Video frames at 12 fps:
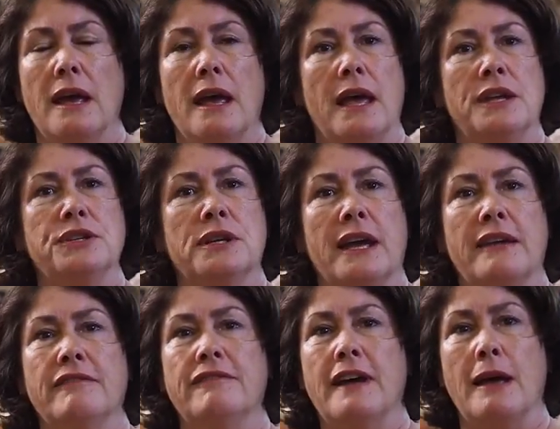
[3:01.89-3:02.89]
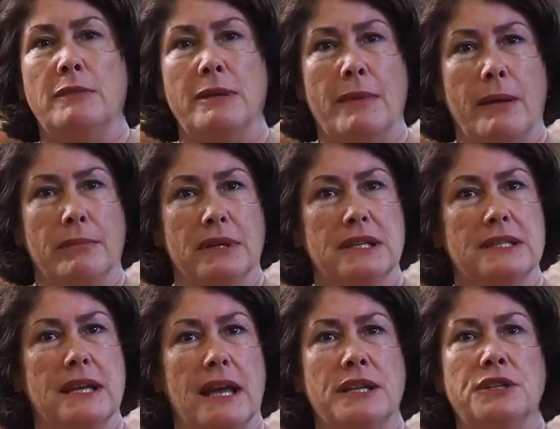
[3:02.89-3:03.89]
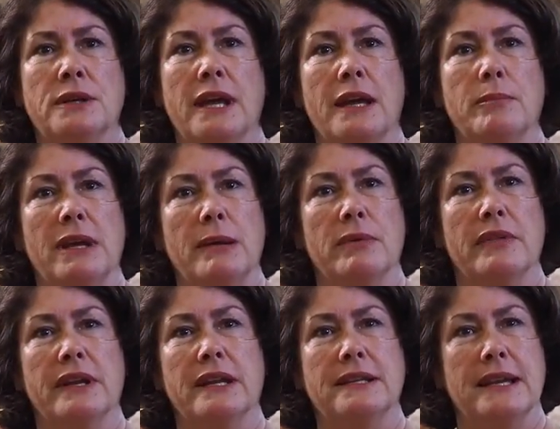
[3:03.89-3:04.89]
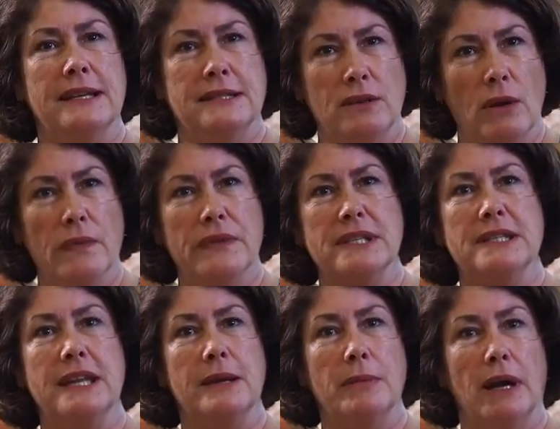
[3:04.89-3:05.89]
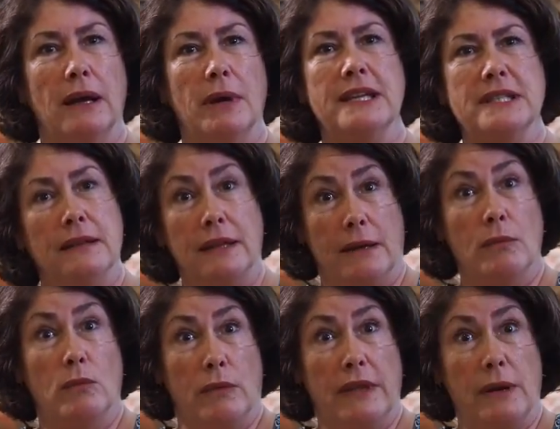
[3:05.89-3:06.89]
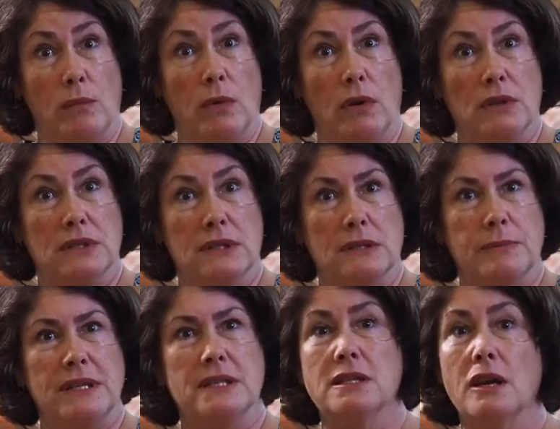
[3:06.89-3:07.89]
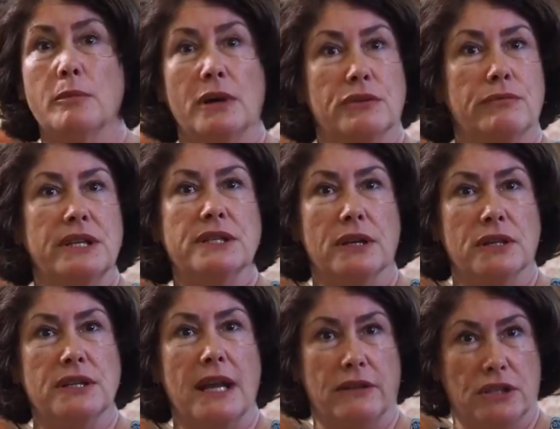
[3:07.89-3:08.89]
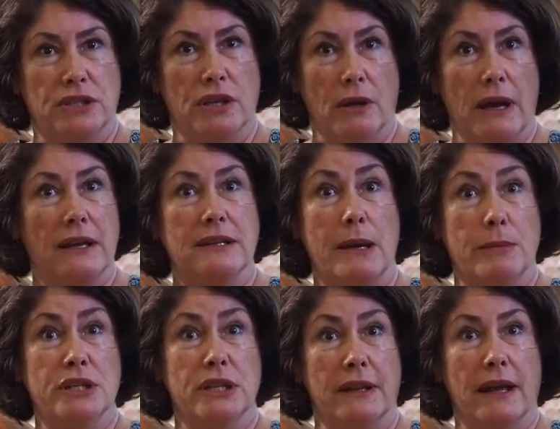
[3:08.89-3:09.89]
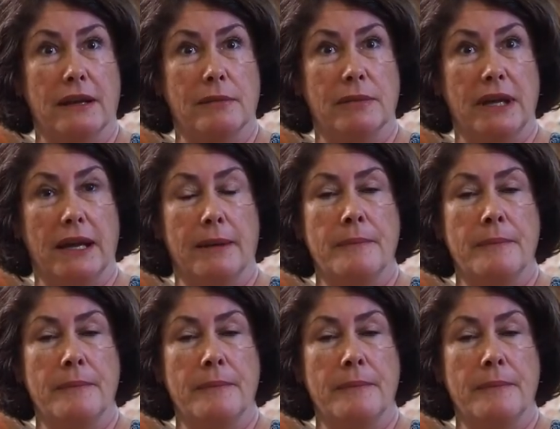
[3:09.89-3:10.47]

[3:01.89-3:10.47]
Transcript: educate family members, educate people that it is not the stigma that it was. There's been so much research now to show how damaging that can be.